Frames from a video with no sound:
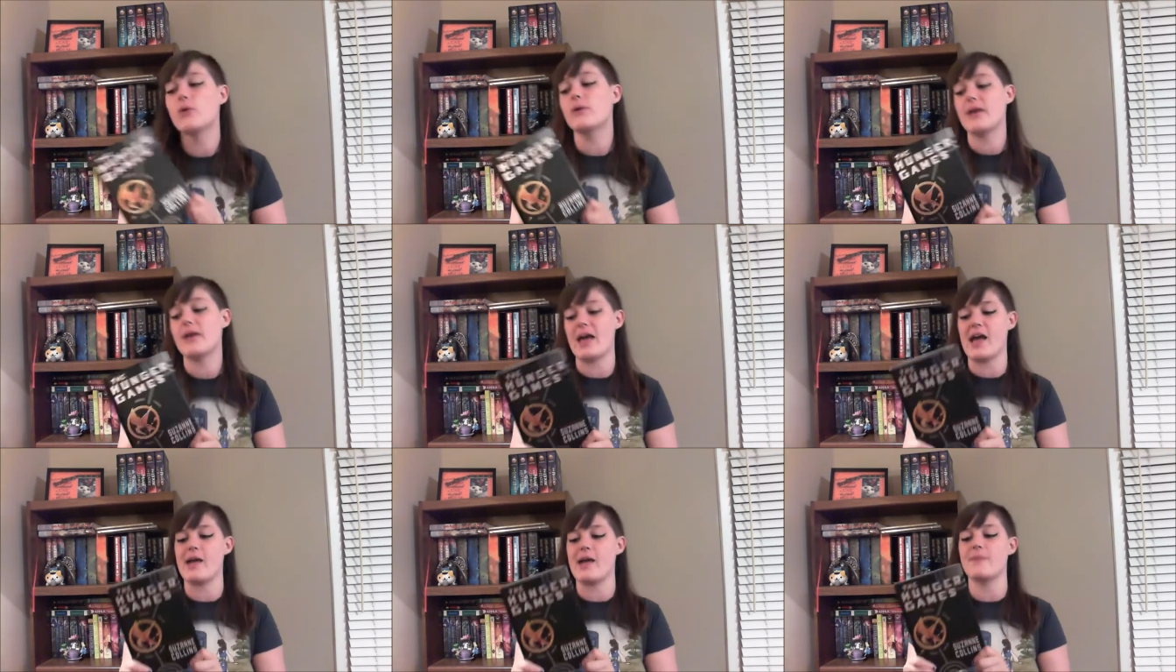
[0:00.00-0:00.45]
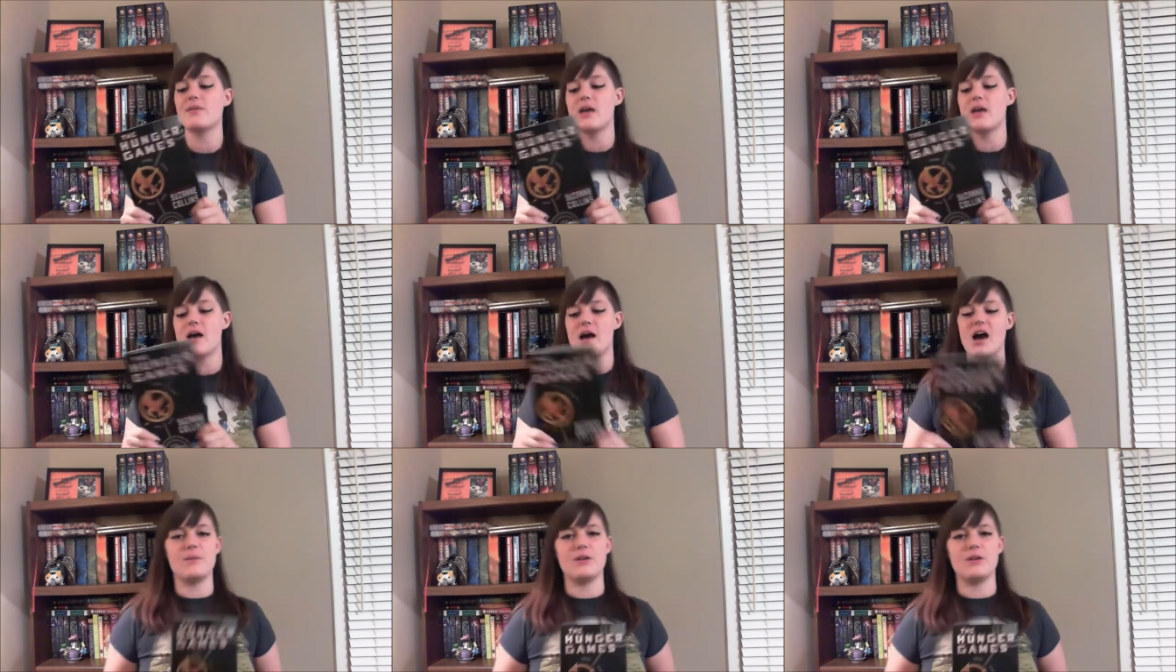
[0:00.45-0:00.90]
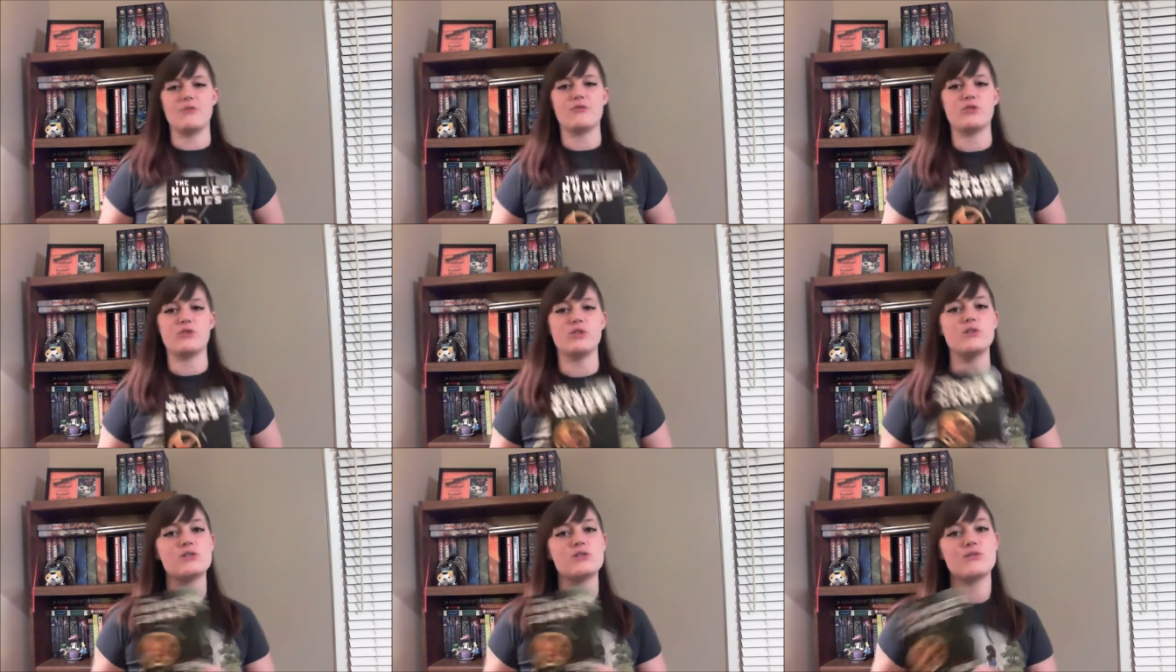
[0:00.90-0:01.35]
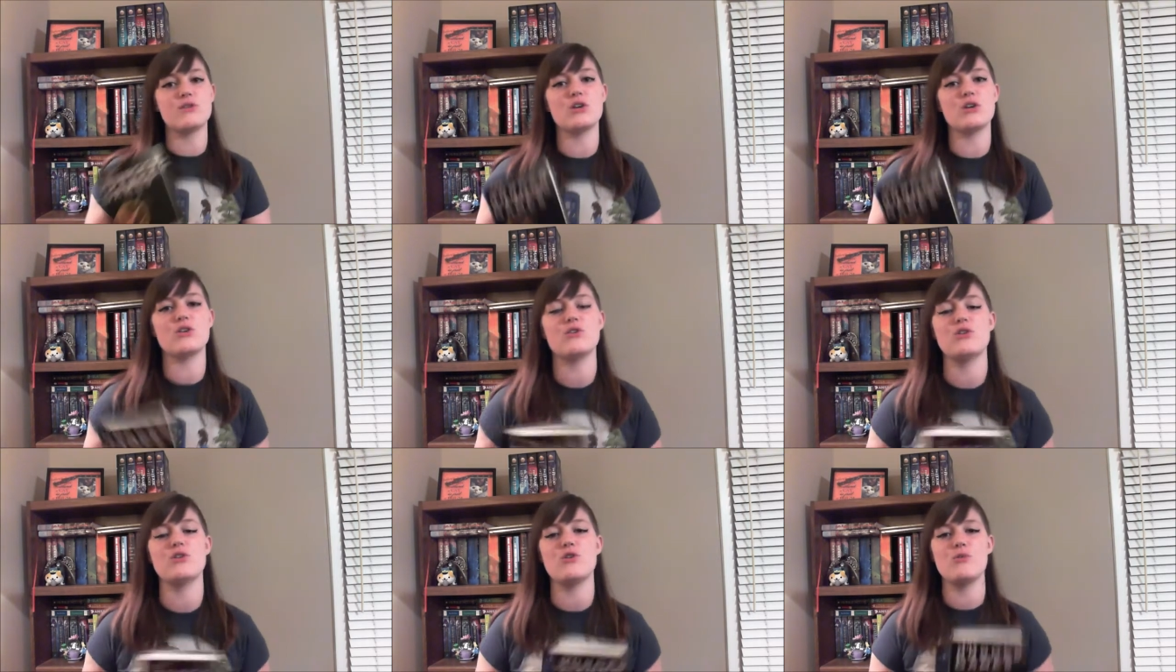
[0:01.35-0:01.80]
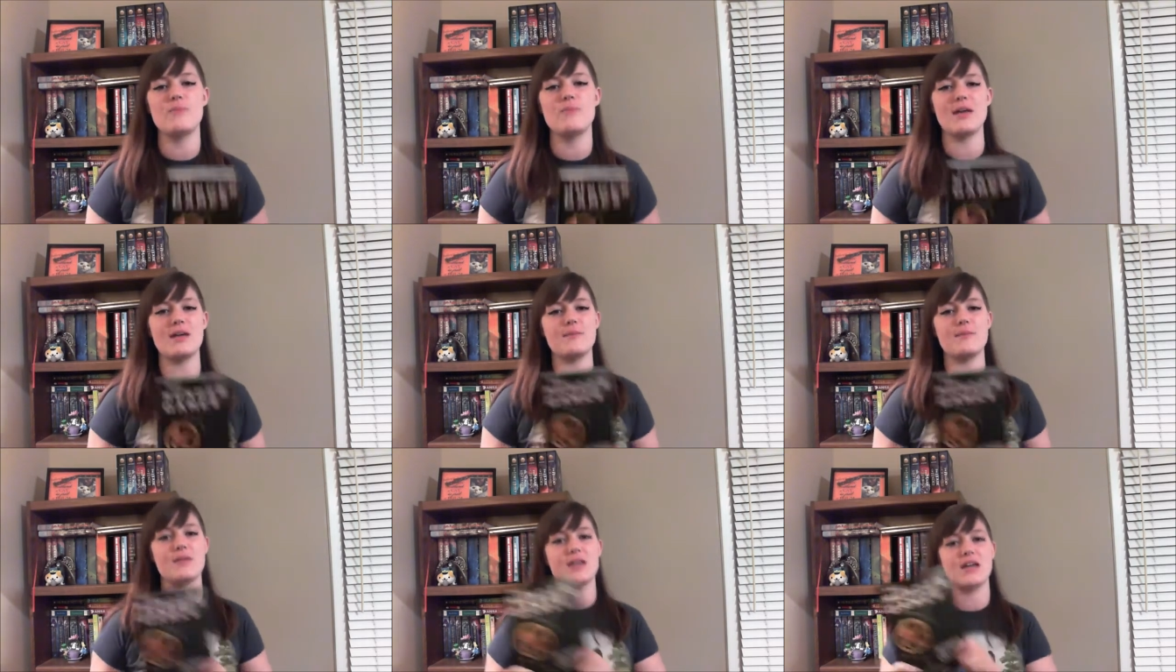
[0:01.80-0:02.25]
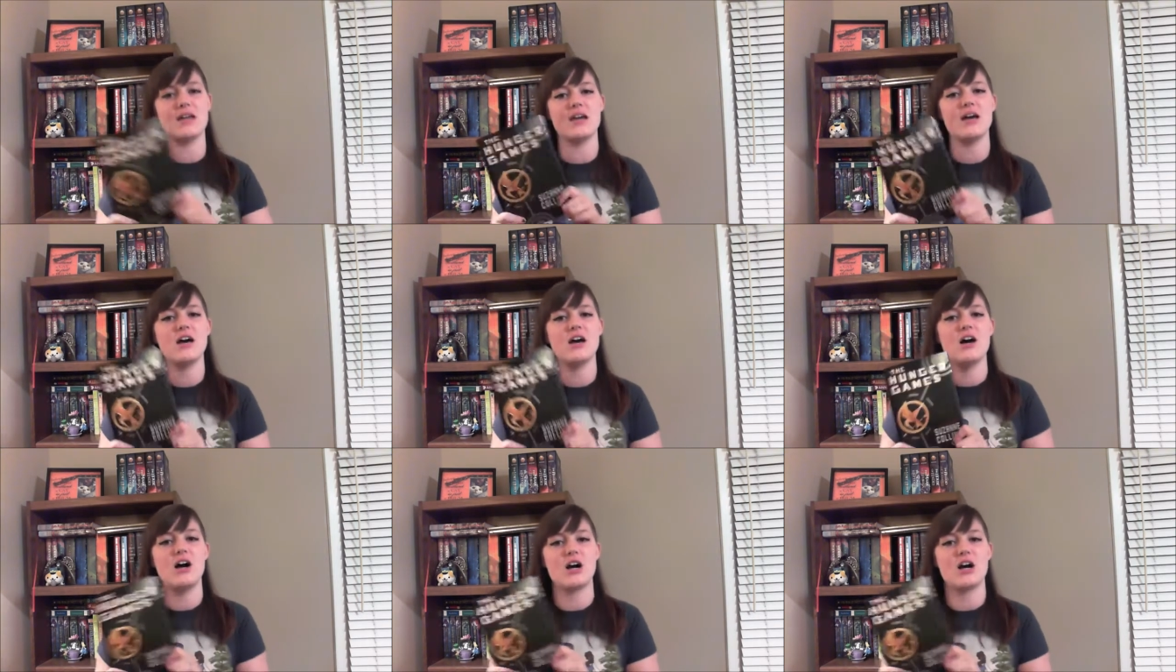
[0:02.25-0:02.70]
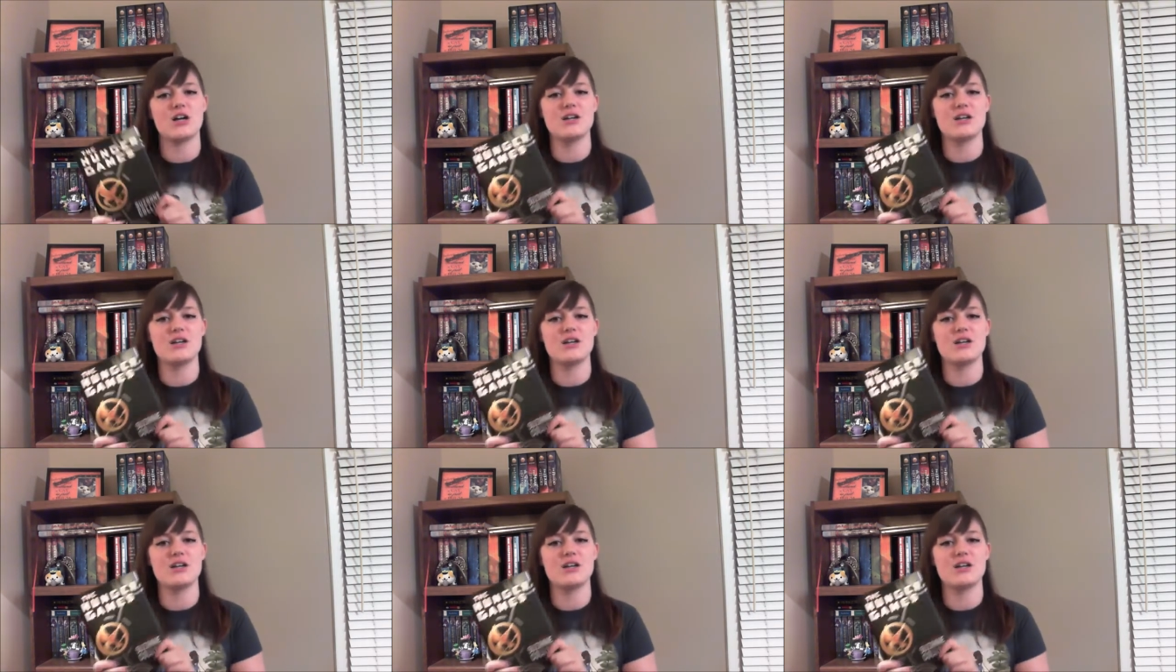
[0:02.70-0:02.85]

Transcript: Okay? But for those of you who maybe are